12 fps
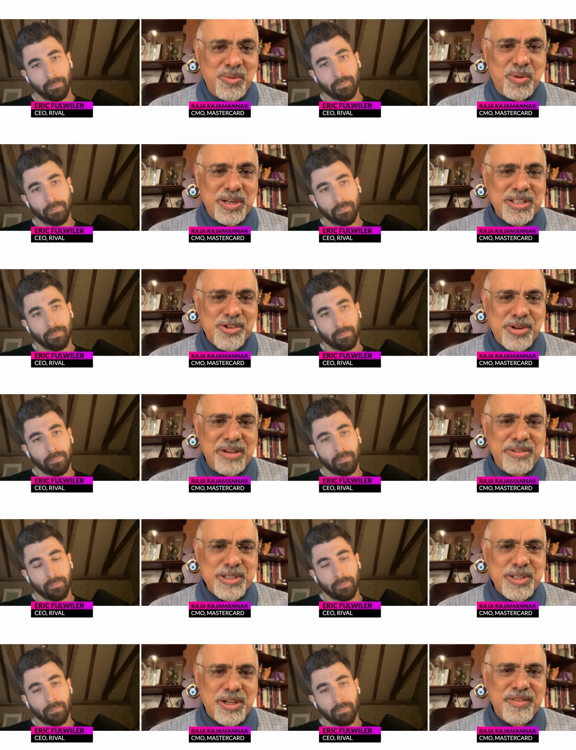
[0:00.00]
Speaker 1: what the
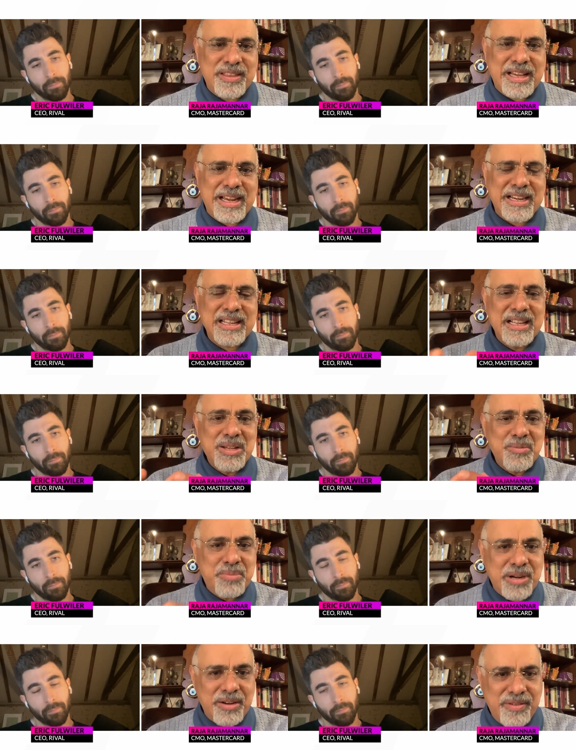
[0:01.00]
drivers of that
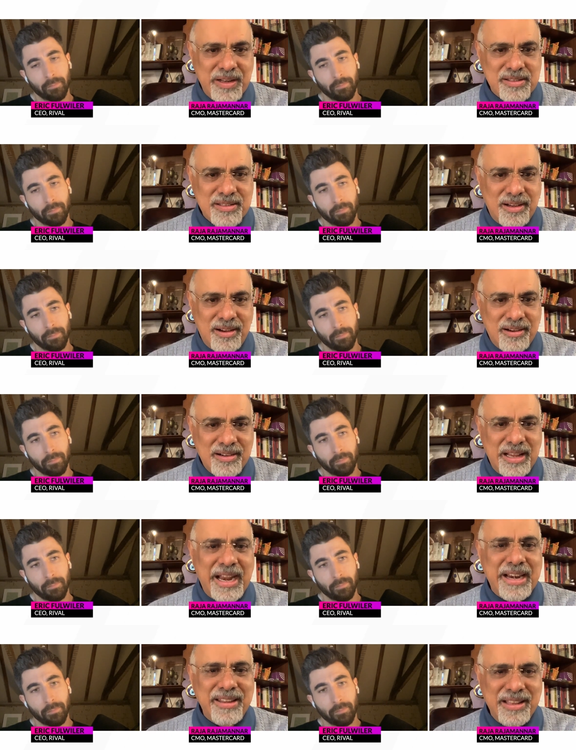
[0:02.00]
preference are,
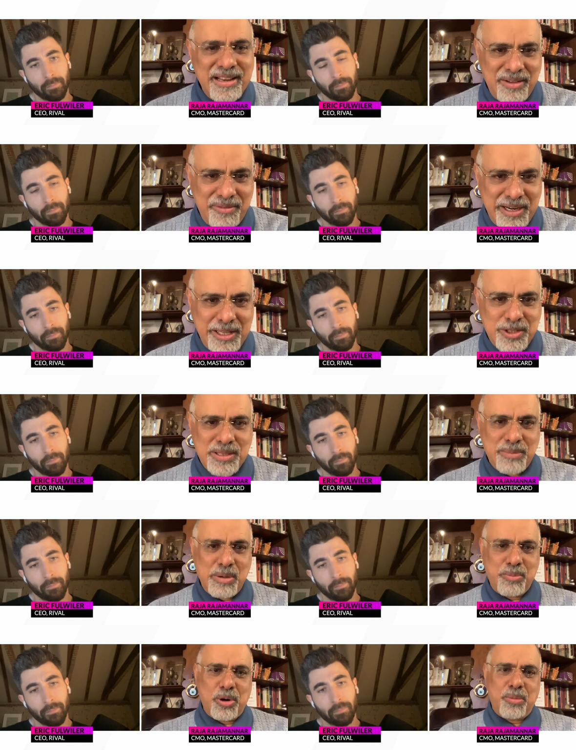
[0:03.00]
and then leverage them
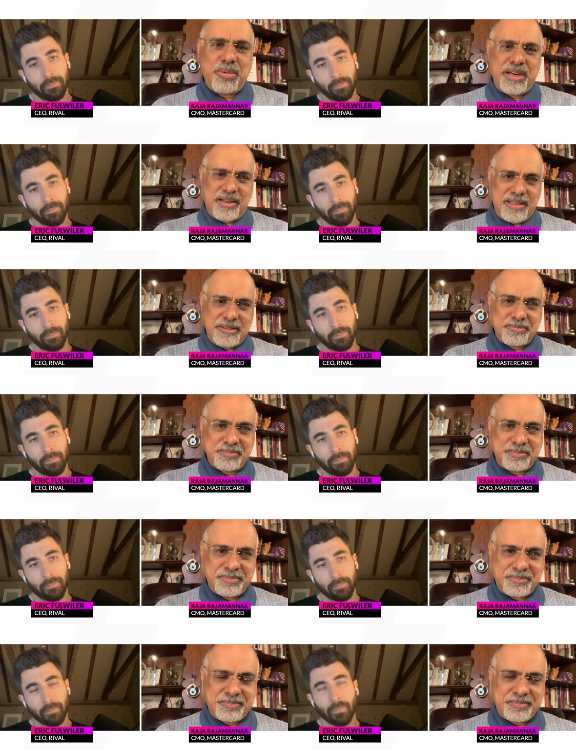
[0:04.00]
appropriately.
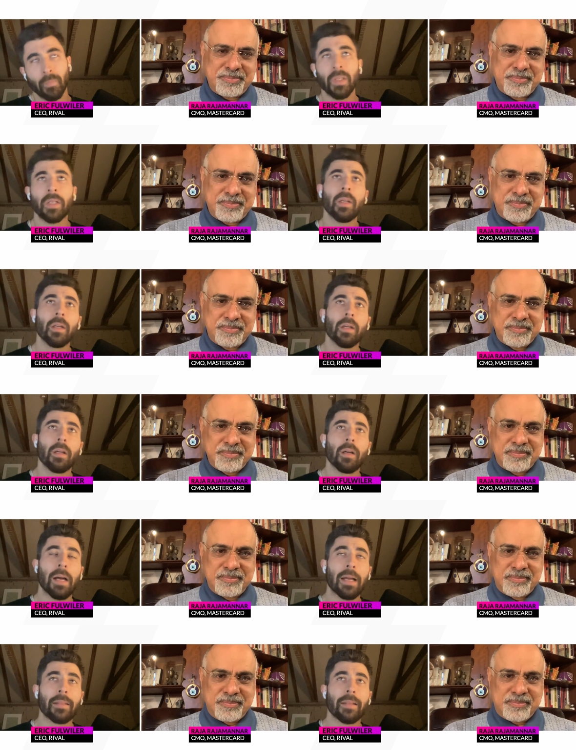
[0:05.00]

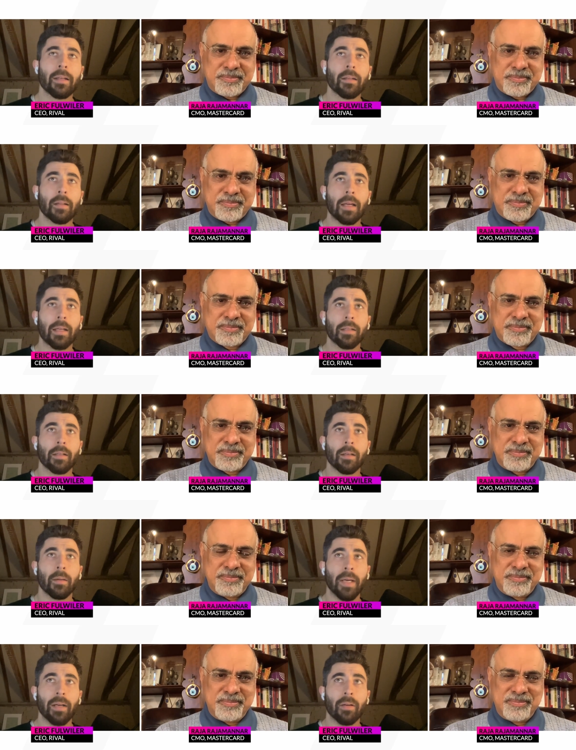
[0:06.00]
Speaker 2: I think a lot
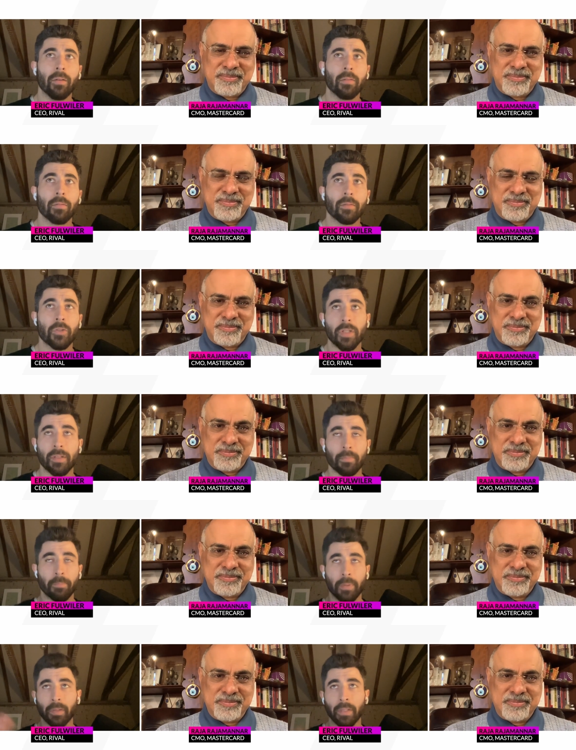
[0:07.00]
about
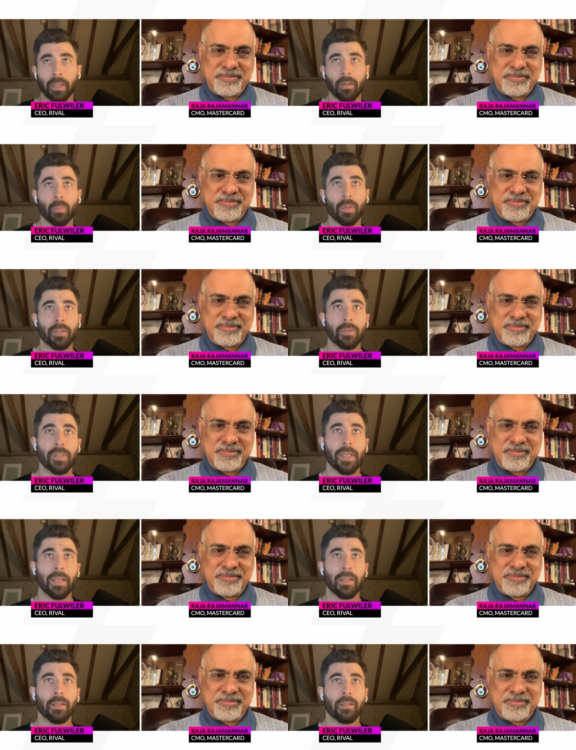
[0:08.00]
just building on what you
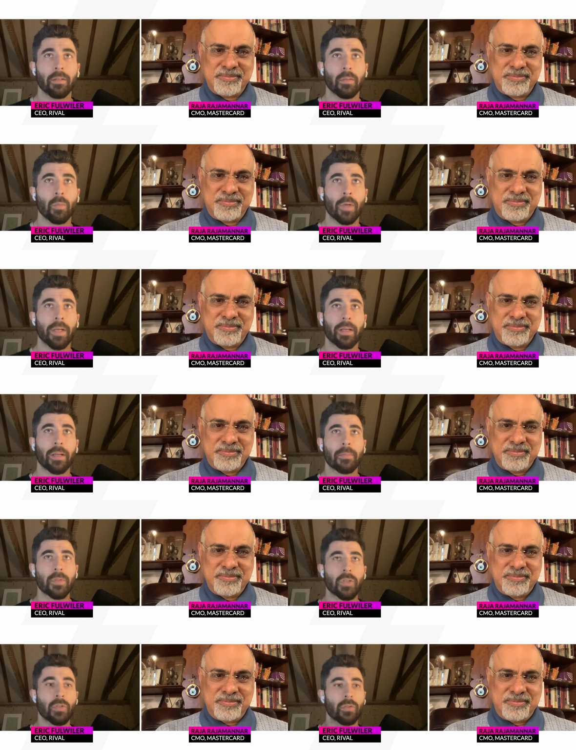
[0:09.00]
said when it
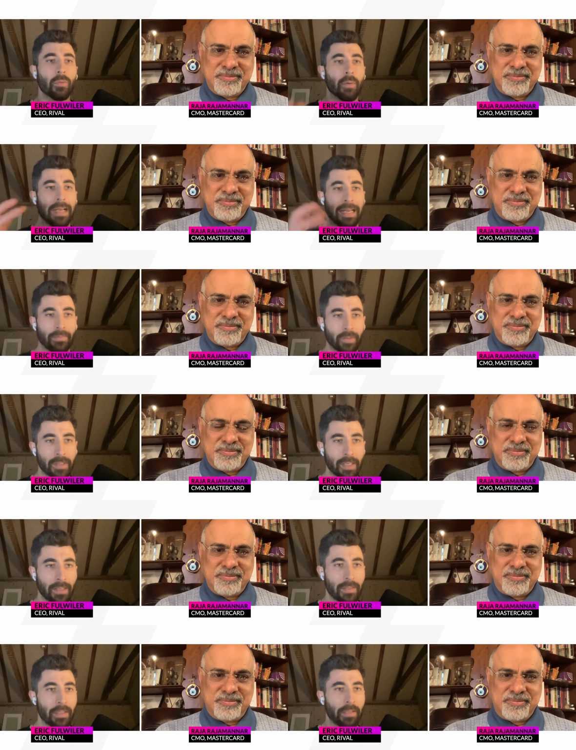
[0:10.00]
comes to
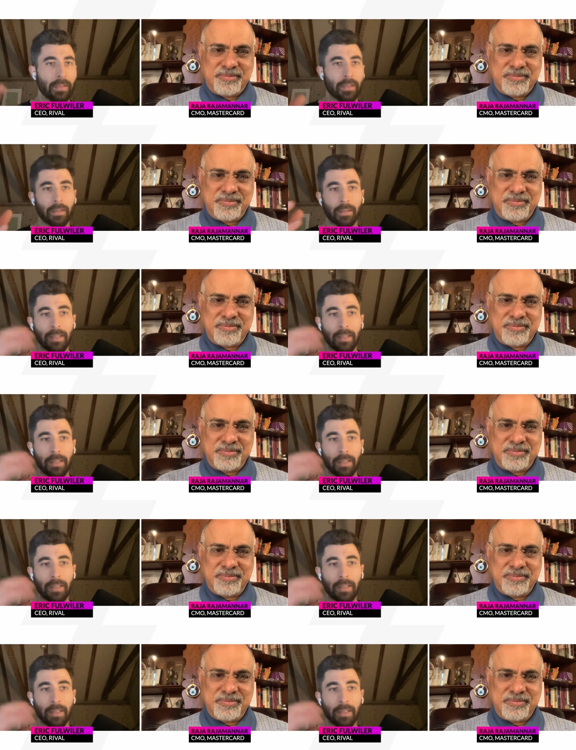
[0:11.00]
advertising,